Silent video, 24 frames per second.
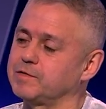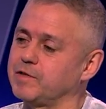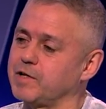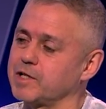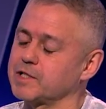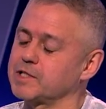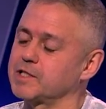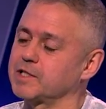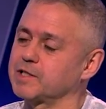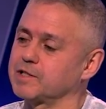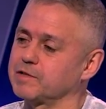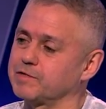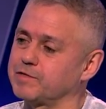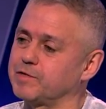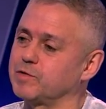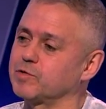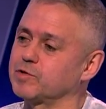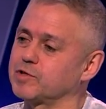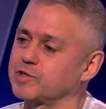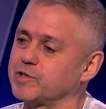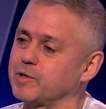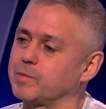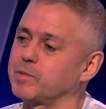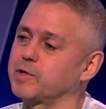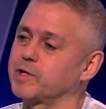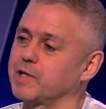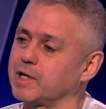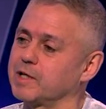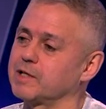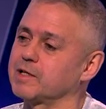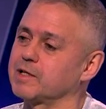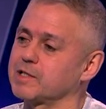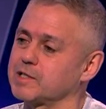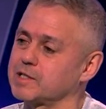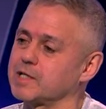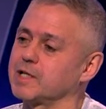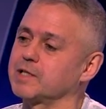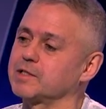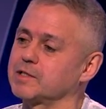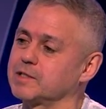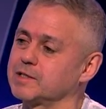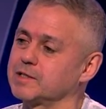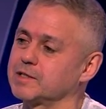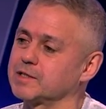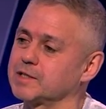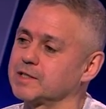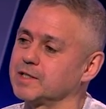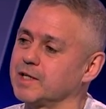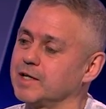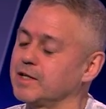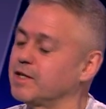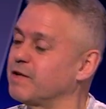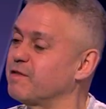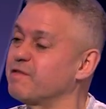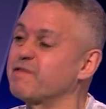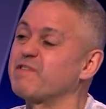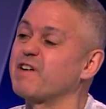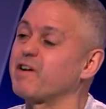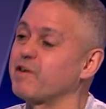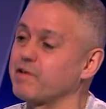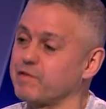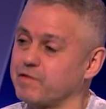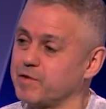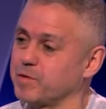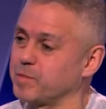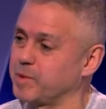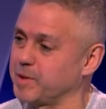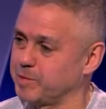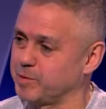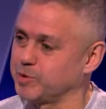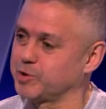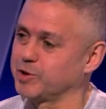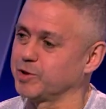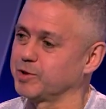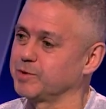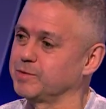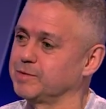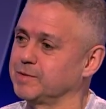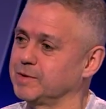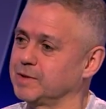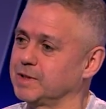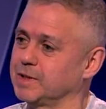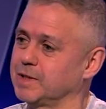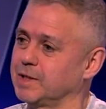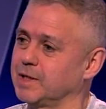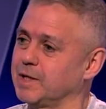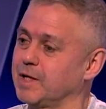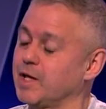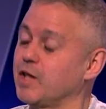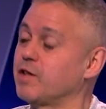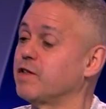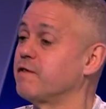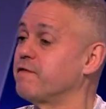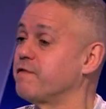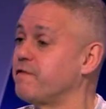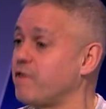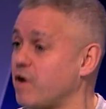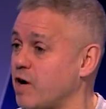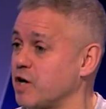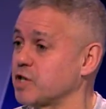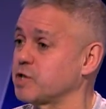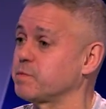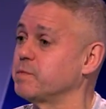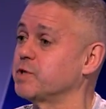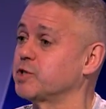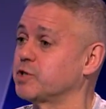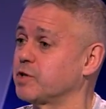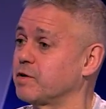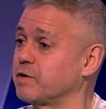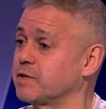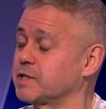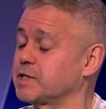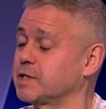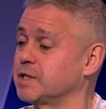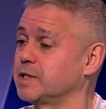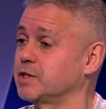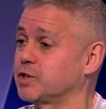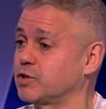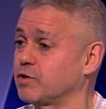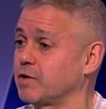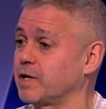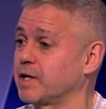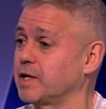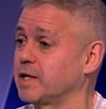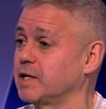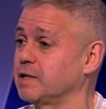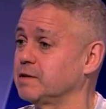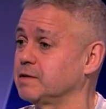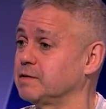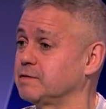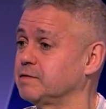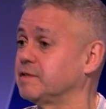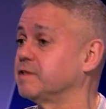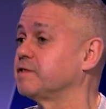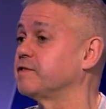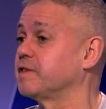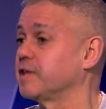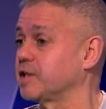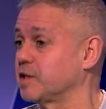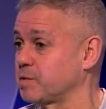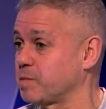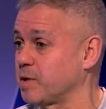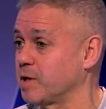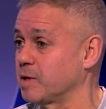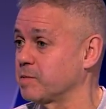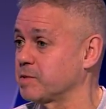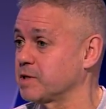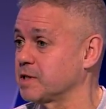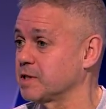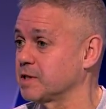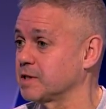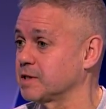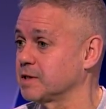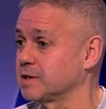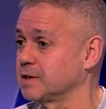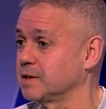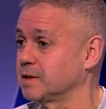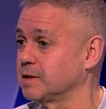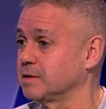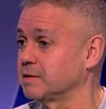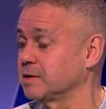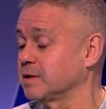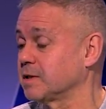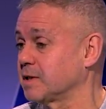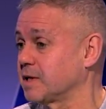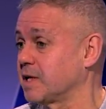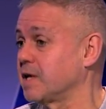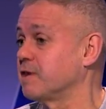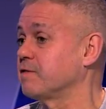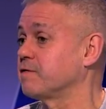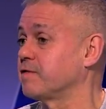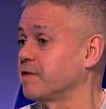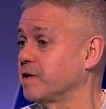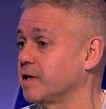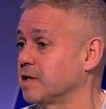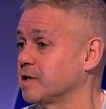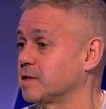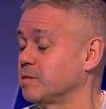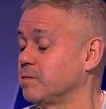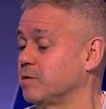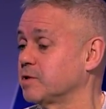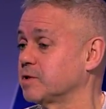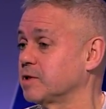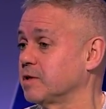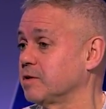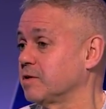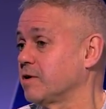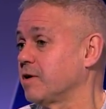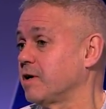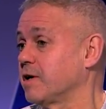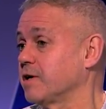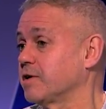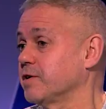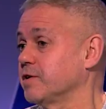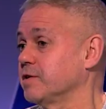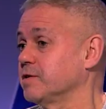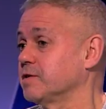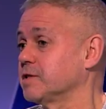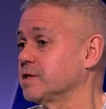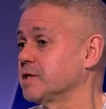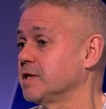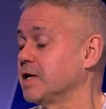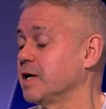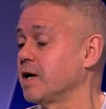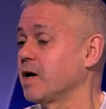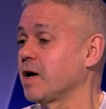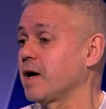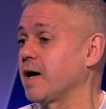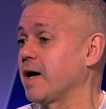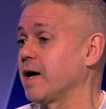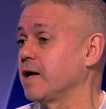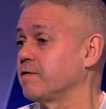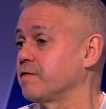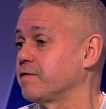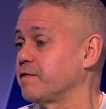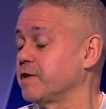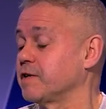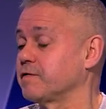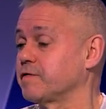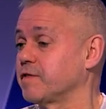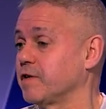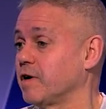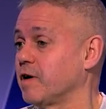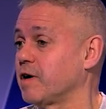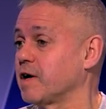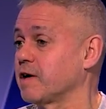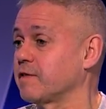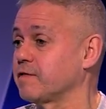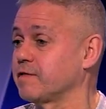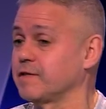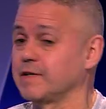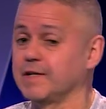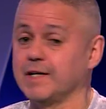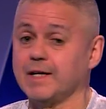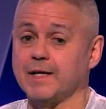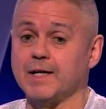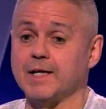Fighting is the full stop at the end of the sentence that very few people do. The vast majority train it for fitness purposes. Keep fit is the motto that I use, and fit for life.